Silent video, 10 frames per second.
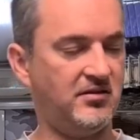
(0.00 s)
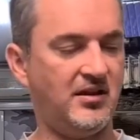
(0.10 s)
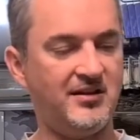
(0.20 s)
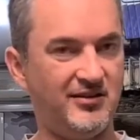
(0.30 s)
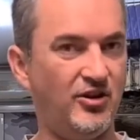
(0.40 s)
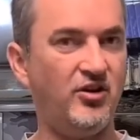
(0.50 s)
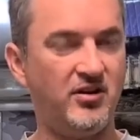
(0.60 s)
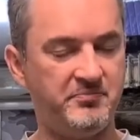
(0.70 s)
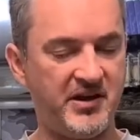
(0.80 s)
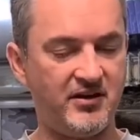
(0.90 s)
and a
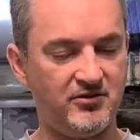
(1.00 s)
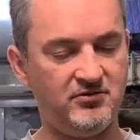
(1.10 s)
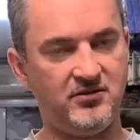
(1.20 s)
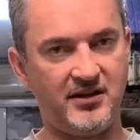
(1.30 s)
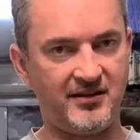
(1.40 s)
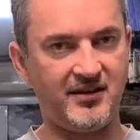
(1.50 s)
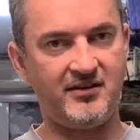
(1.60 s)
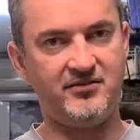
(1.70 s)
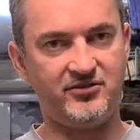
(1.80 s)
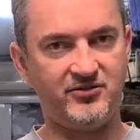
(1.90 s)
longer barrel, I can
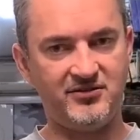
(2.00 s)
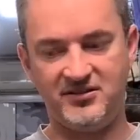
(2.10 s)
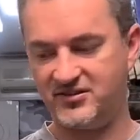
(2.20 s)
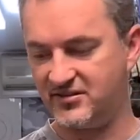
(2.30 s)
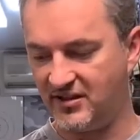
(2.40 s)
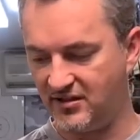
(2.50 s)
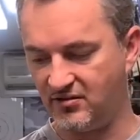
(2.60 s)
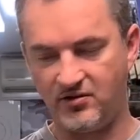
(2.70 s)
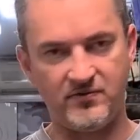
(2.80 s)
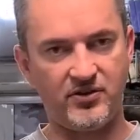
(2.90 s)
guarantee you this thing
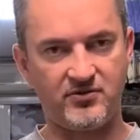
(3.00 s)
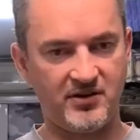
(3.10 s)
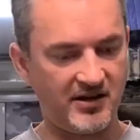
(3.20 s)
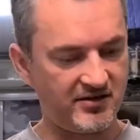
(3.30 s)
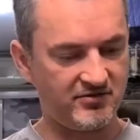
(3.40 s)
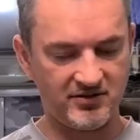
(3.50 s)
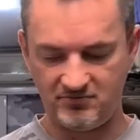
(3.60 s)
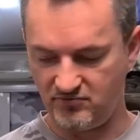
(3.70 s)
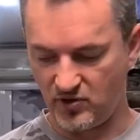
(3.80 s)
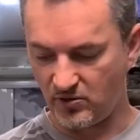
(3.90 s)
over 300
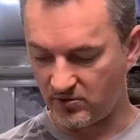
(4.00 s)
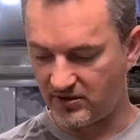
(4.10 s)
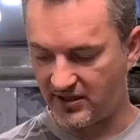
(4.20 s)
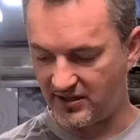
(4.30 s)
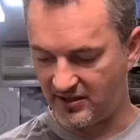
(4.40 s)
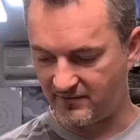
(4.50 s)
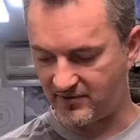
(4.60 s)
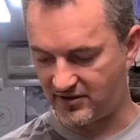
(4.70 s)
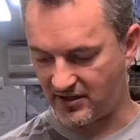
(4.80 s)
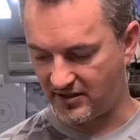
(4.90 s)
all day, every
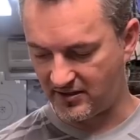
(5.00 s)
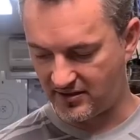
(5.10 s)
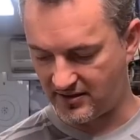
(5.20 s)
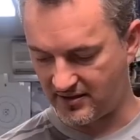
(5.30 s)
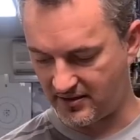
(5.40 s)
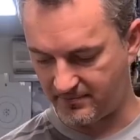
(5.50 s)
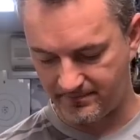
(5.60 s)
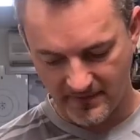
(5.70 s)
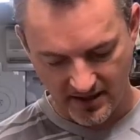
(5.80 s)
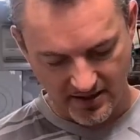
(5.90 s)
day.
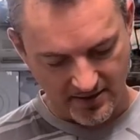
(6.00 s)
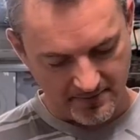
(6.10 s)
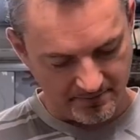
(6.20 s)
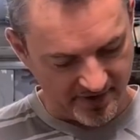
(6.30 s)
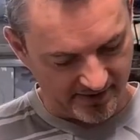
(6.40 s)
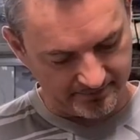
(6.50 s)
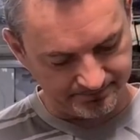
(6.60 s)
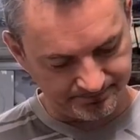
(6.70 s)
But